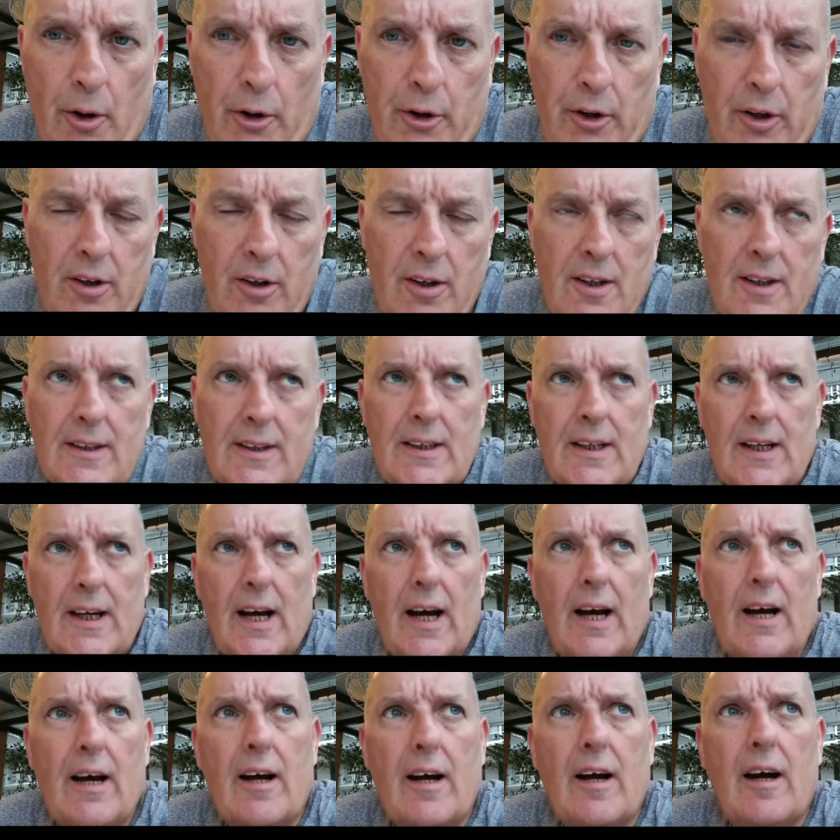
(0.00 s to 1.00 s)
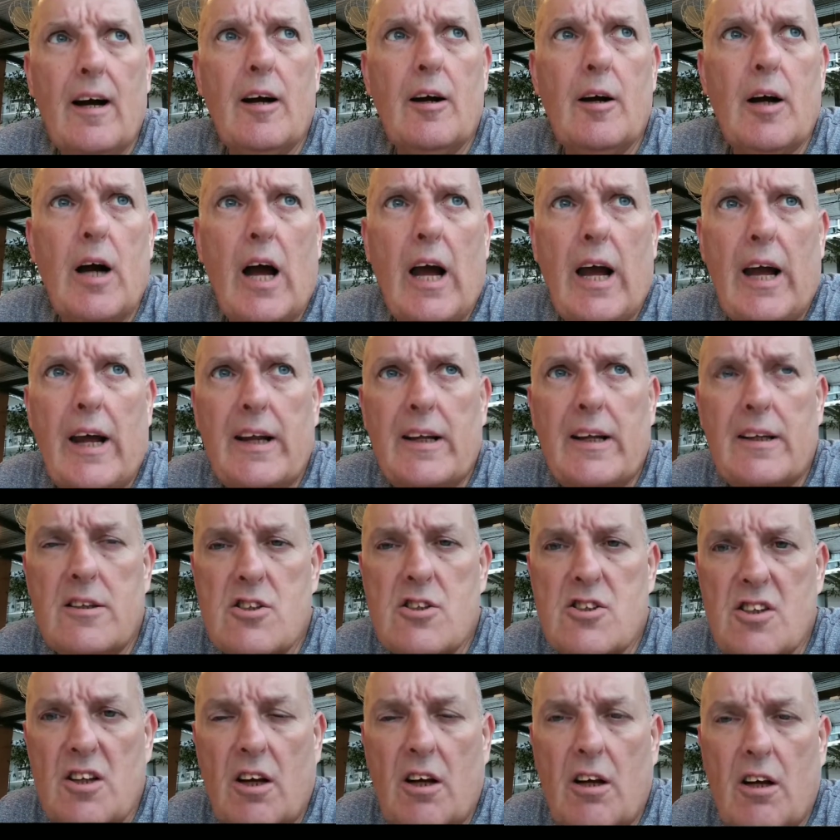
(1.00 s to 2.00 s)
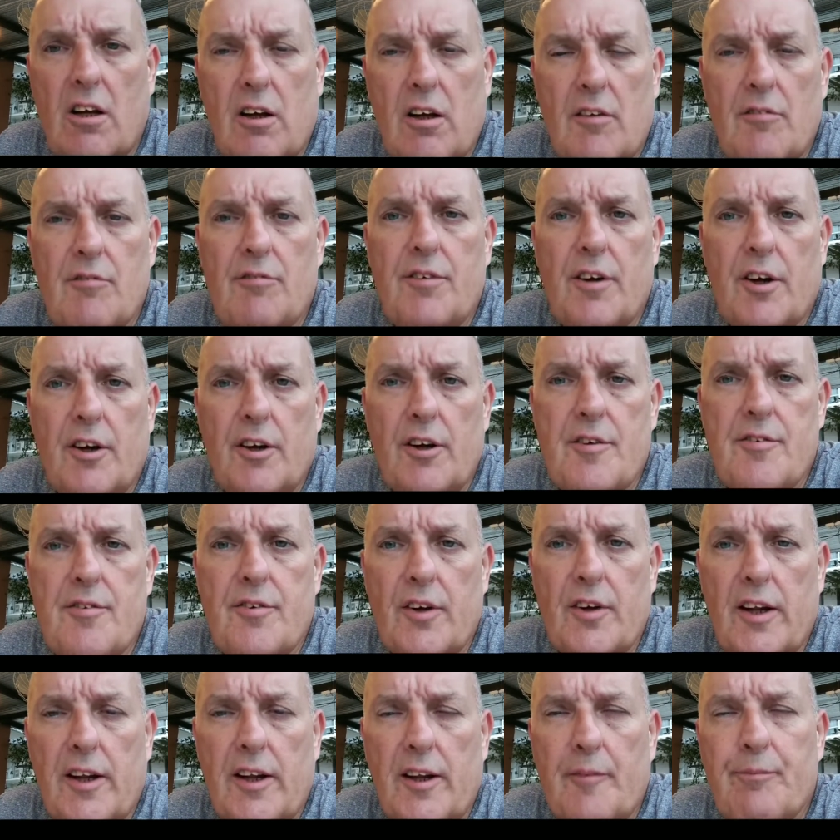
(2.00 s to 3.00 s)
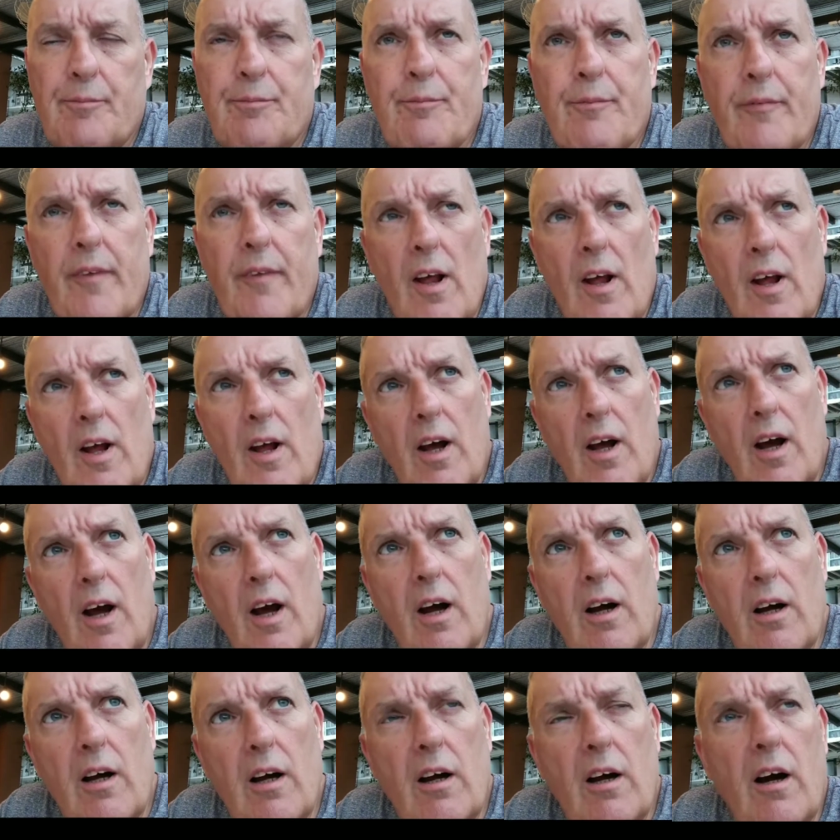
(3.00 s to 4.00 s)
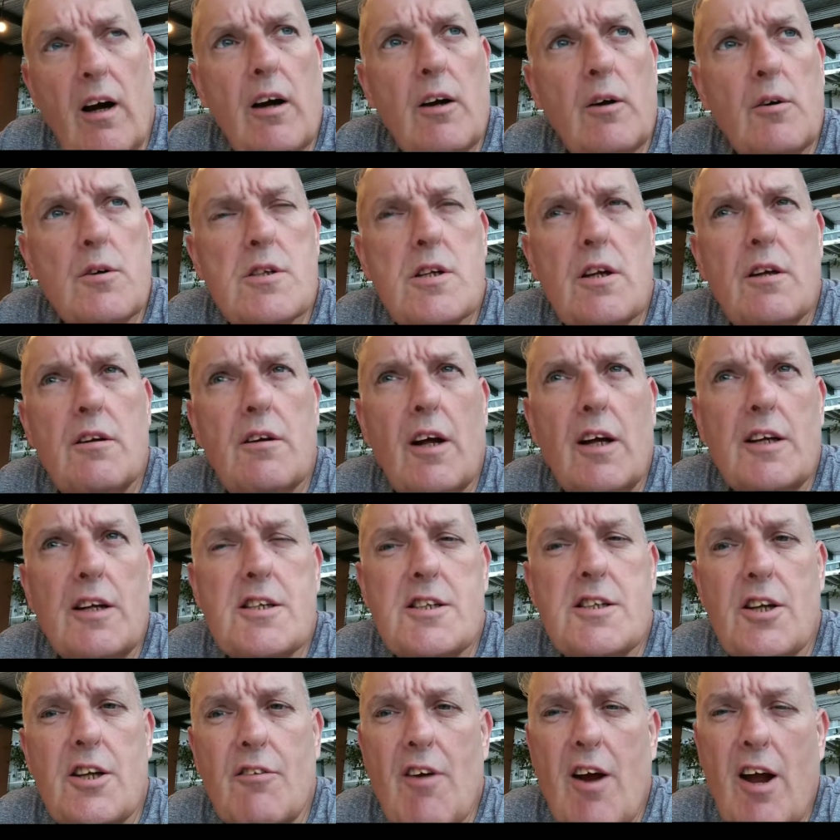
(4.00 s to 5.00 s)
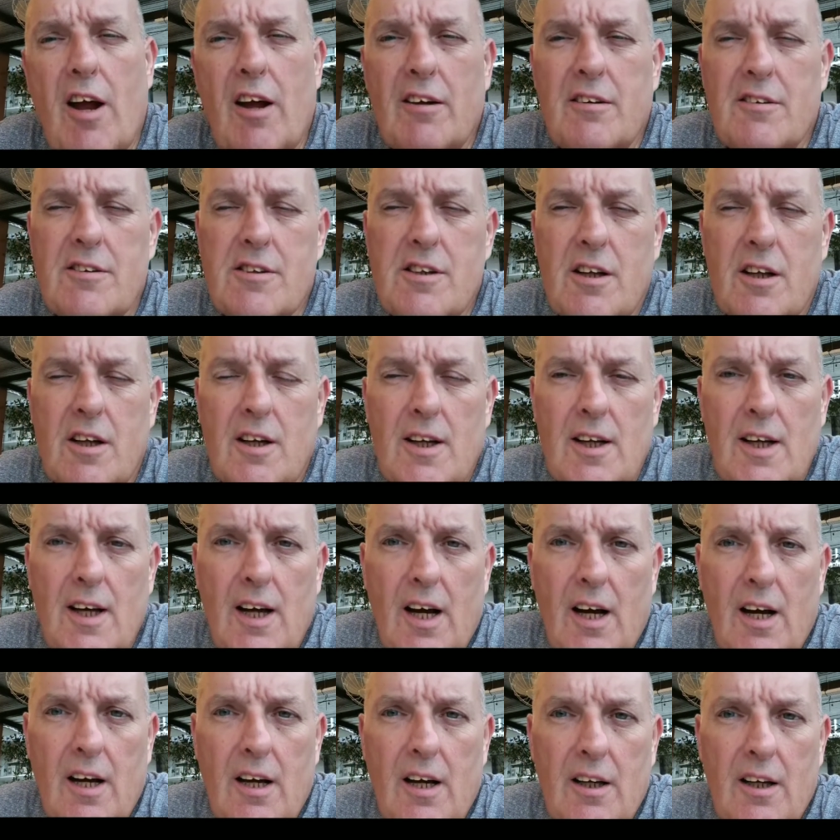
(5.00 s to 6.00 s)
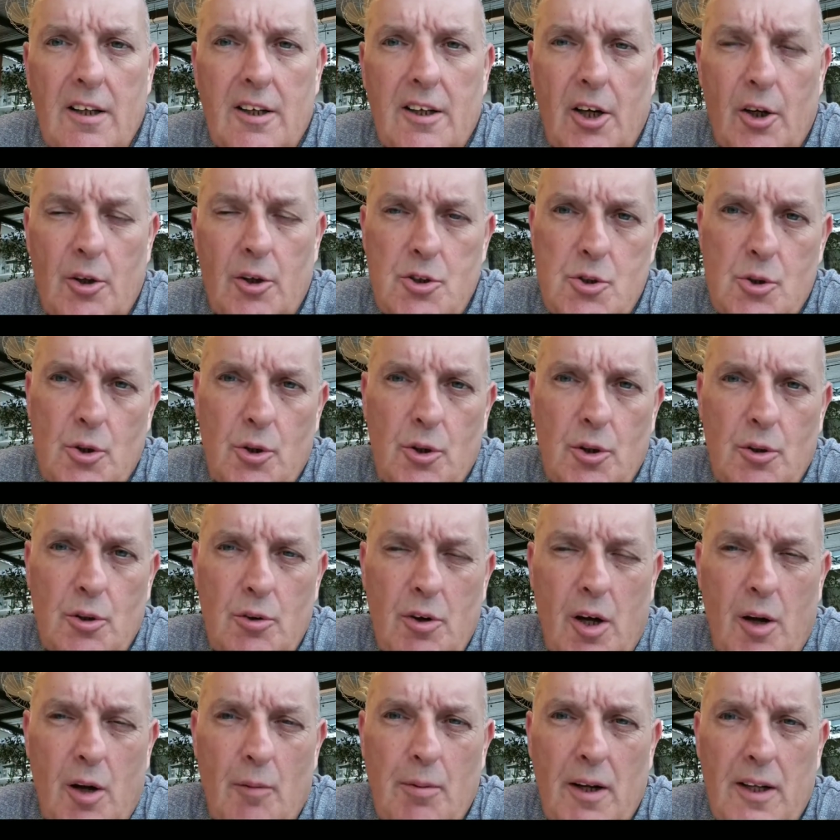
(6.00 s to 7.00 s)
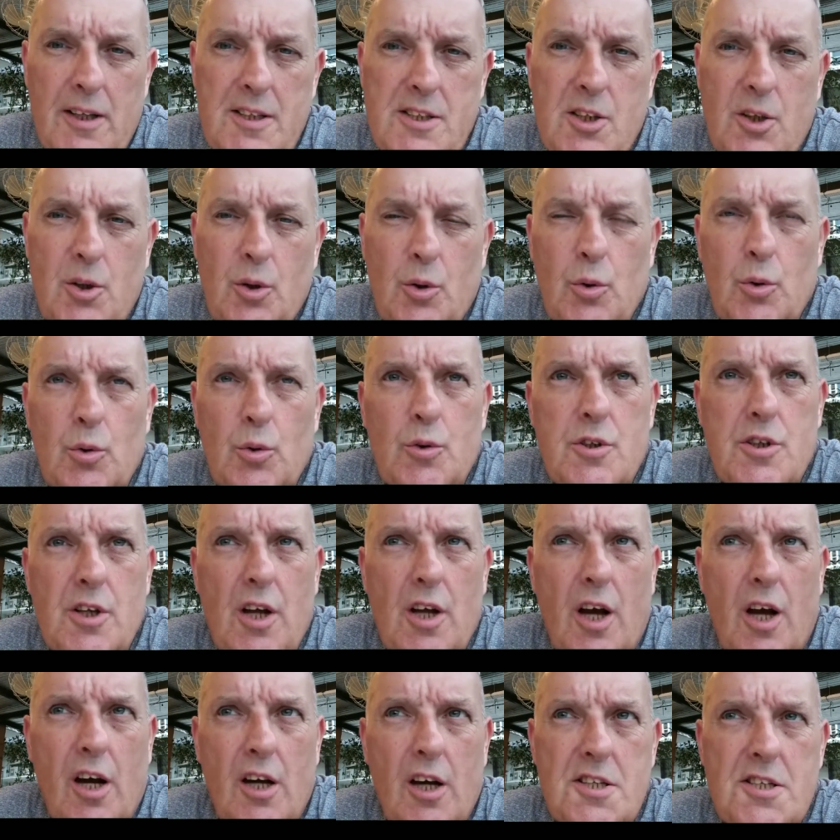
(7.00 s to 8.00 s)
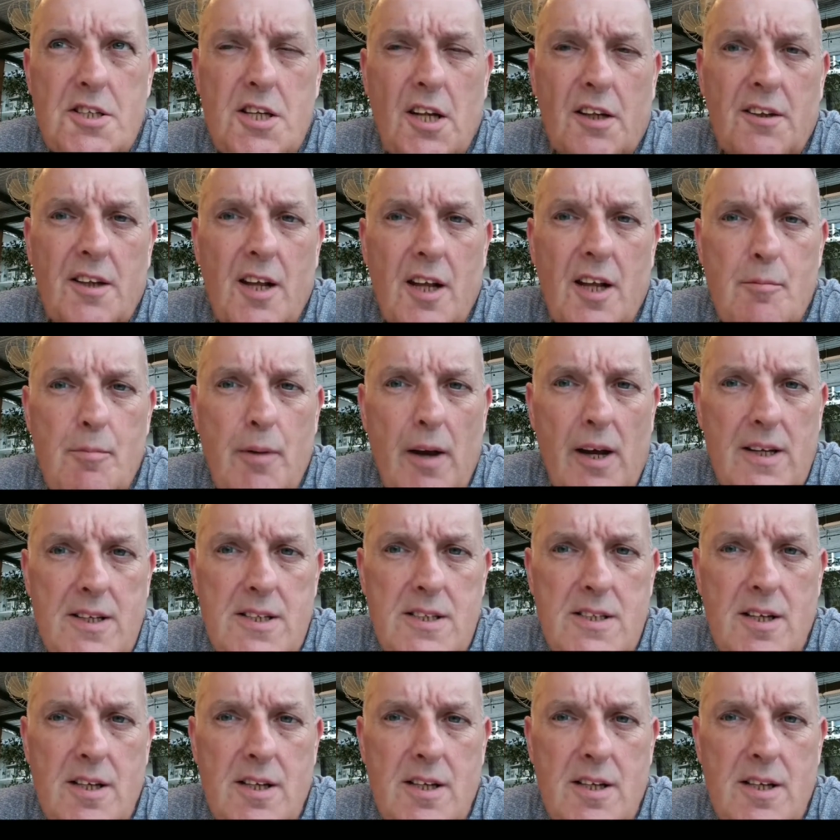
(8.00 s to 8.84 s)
and very filling. I also like to turn around and go to a place called Sunday Best.